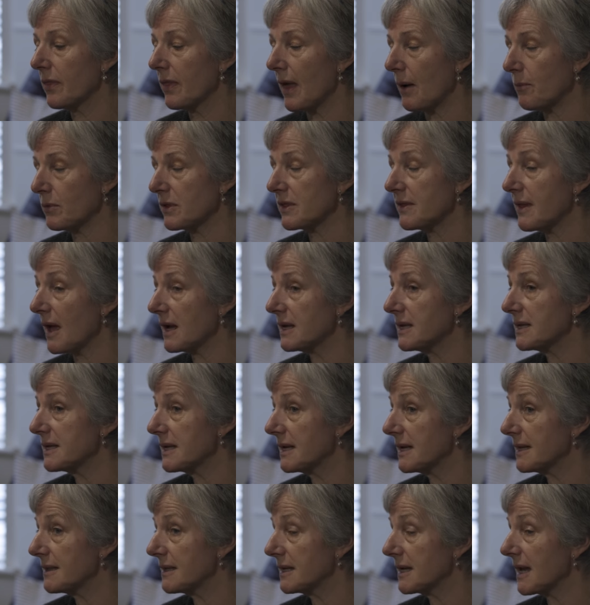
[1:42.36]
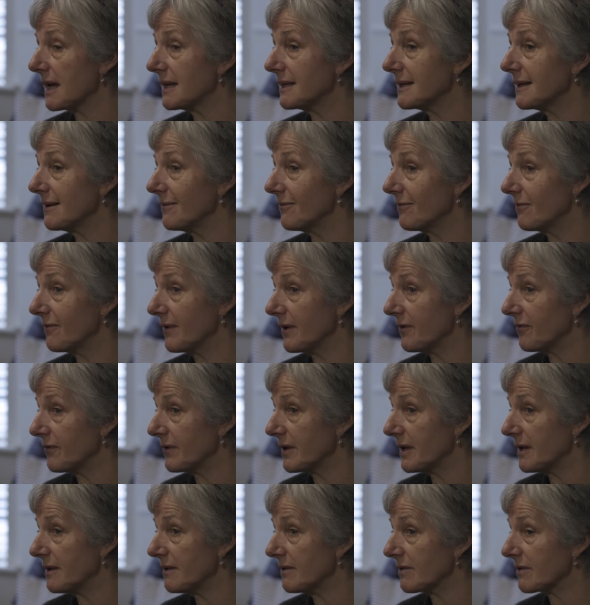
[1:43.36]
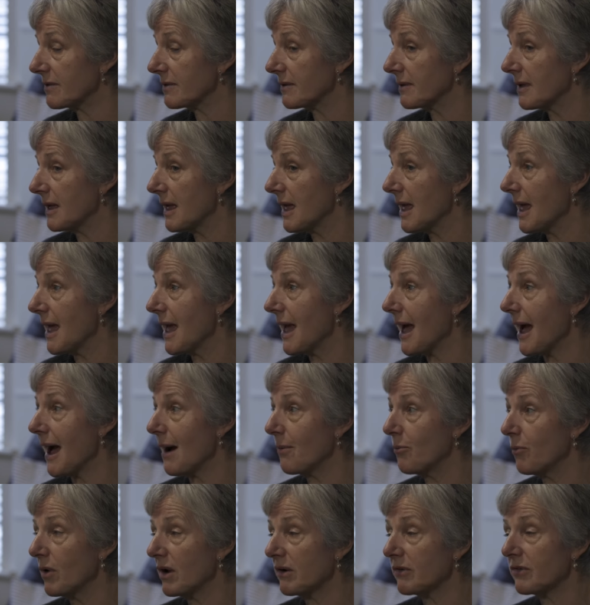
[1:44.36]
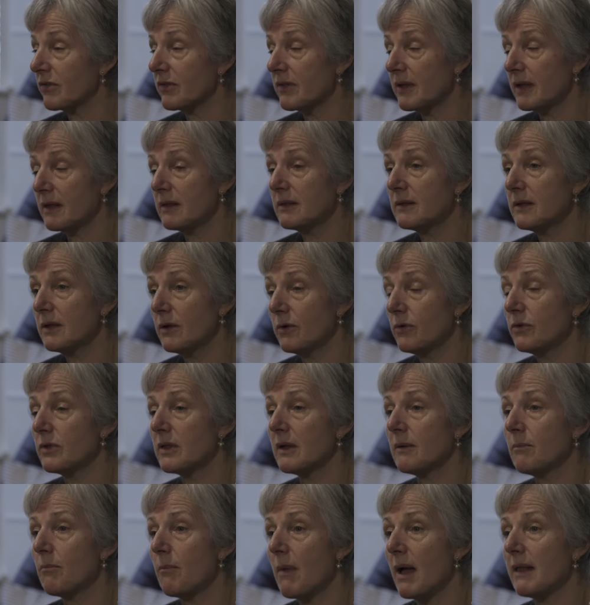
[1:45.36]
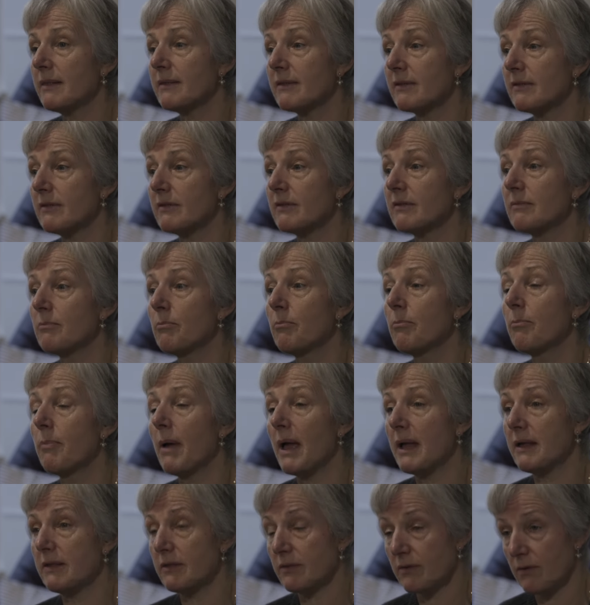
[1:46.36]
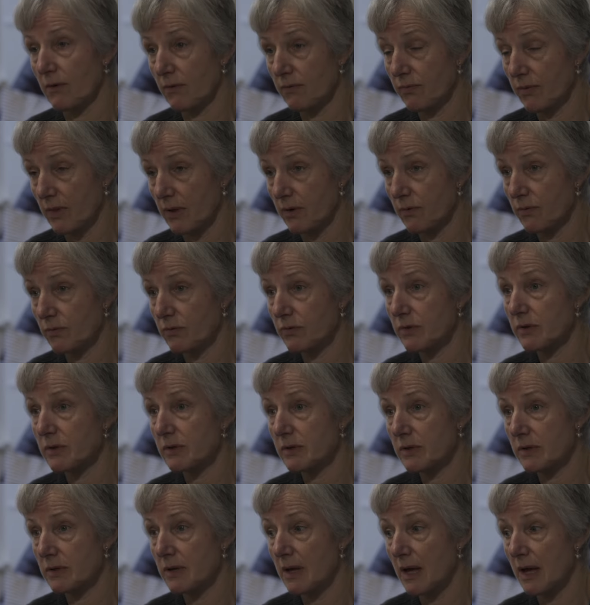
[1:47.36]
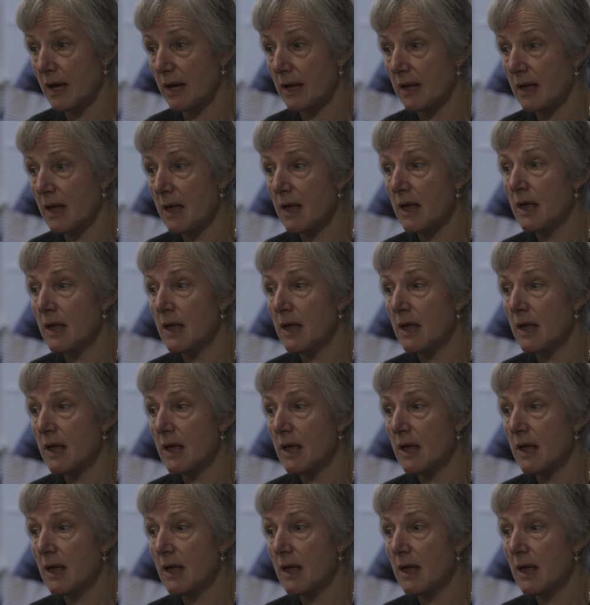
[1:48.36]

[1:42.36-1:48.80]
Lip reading: that was in the 1950s, and we're still using medicines based on those today.